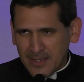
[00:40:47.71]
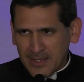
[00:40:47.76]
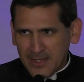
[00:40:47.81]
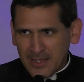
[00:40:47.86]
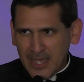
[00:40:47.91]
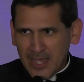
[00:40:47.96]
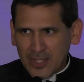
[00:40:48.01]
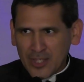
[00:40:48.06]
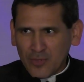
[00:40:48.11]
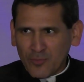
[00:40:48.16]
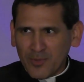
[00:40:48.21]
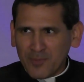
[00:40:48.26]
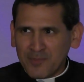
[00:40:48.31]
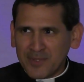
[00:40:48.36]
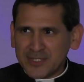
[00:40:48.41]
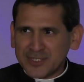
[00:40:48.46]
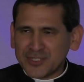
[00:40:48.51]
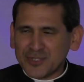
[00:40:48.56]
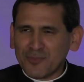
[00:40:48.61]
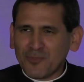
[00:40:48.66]
How can we
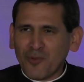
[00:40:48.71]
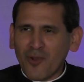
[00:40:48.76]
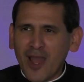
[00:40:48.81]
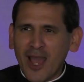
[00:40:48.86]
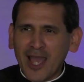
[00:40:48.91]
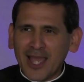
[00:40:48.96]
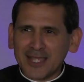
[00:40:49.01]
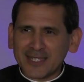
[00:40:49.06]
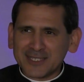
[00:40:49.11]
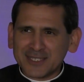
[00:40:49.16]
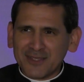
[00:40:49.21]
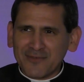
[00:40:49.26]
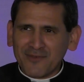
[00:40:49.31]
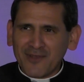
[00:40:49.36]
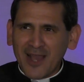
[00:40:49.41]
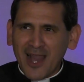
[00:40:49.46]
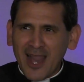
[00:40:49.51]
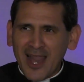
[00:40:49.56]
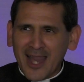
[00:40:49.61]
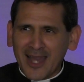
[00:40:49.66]
be surprised if
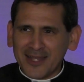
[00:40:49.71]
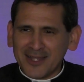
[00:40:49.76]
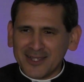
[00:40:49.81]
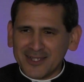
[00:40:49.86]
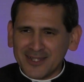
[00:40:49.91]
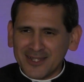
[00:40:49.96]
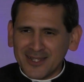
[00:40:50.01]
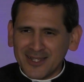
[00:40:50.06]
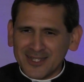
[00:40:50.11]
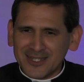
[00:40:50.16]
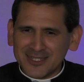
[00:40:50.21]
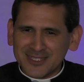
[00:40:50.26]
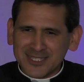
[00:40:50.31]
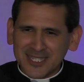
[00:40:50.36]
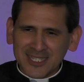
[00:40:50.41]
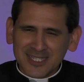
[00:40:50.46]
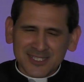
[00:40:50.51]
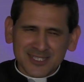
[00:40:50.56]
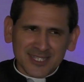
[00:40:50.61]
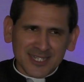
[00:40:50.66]
God
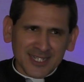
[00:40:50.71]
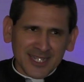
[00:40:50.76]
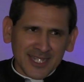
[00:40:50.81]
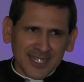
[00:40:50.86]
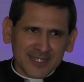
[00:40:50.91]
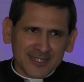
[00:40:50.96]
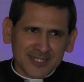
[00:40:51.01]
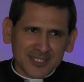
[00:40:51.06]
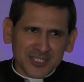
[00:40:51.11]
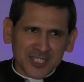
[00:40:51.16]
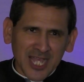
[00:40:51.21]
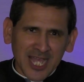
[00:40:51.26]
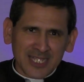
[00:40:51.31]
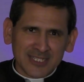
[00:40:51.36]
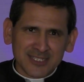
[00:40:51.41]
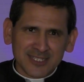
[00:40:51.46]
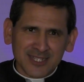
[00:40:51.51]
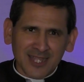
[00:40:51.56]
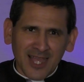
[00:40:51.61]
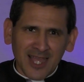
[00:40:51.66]
sees the need to
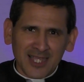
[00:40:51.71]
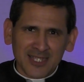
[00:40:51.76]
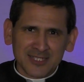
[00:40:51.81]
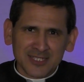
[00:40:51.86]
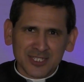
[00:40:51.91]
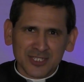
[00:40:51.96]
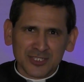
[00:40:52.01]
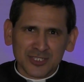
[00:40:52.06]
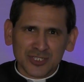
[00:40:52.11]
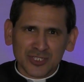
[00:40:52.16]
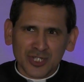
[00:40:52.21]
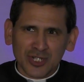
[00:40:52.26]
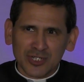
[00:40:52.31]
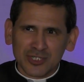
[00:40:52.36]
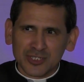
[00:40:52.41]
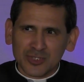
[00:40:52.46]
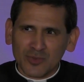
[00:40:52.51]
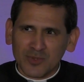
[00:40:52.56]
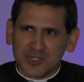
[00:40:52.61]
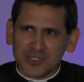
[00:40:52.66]
chastise His
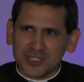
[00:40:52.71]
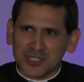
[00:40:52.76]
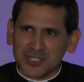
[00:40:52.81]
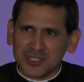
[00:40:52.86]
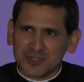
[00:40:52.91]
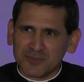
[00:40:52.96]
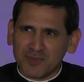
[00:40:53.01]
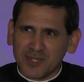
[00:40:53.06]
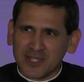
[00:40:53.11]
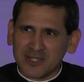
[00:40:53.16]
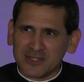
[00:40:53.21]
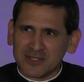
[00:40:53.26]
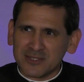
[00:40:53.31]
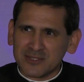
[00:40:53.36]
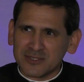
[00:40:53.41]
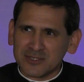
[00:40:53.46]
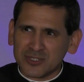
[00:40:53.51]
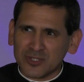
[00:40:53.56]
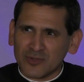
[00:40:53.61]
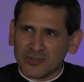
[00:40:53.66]
church when she is
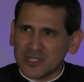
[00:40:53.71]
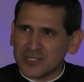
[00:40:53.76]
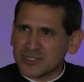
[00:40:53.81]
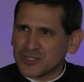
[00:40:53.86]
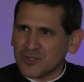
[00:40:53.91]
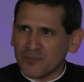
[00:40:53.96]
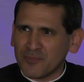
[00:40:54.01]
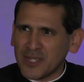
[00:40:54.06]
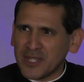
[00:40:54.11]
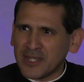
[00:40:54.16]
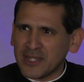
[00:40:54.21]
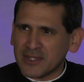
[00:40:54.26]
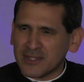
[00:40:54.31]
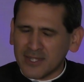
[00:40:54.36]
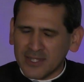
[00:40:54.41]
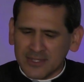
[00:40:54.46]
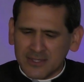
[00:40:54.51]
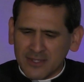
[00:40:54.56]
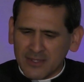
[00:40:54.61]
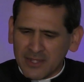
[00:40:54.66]
being so disobedient
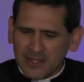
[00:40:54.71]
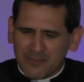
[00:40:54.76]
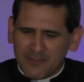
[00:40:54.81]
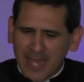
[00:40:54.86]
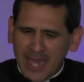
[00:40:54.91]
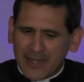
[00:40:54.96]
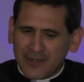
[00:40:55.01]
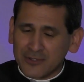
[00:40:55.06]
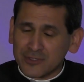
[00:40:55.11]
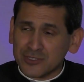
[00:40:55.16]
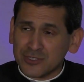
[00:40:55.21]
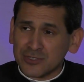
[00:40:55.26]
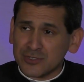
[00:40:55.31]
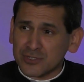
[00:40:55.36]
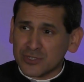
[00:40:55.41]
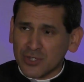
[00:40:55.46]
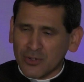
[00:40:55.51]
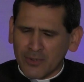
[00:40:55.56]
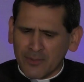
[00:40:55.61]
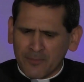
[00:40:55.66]
in matters
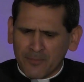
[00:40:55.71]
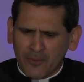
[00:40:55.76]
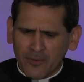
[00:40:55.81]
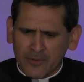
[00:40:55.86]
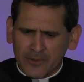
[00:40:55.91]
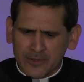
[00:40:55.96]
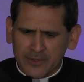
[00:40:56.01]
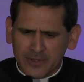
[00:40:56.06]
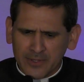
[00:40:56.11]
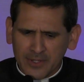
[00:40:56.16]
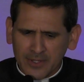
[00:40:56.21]
so important?